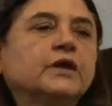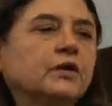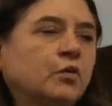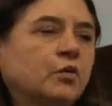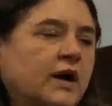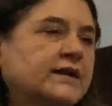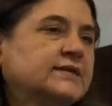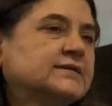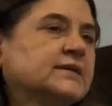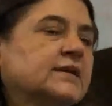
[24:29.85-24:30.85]
One is
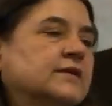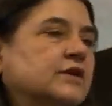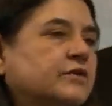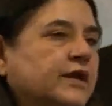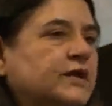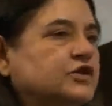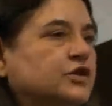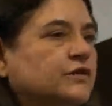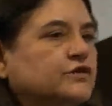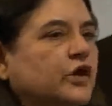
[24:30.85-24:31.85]
the creation
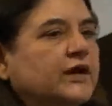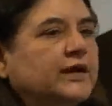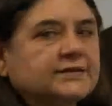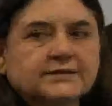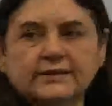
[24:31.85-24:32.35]
of toilets,